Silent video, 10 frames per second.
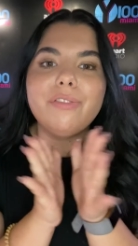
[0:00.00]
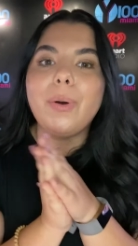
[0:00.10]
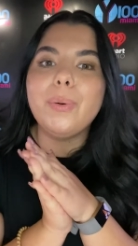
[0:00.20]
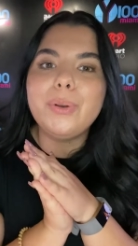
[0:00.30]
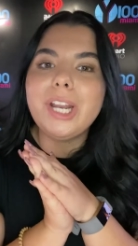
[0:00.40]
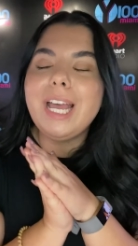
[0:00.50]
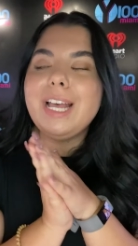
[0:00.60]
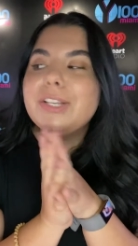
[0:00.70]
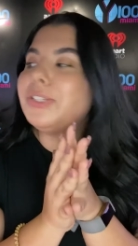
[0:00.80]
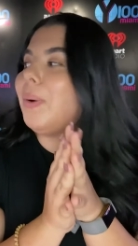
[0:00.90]
phone
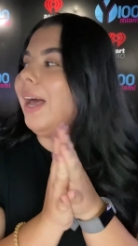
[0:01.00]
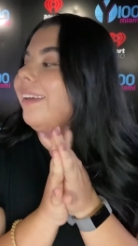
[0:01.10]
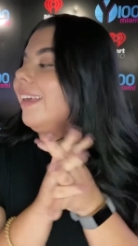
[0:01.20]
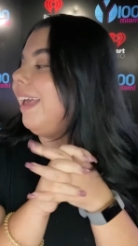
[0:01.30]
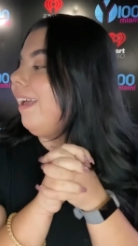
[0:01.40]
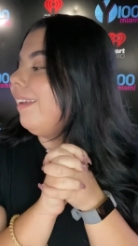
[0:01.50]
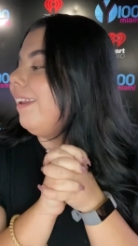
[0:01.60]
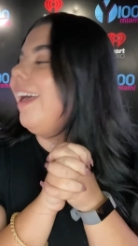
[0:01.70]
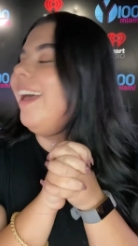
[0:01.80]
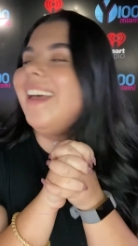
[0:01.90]
so I can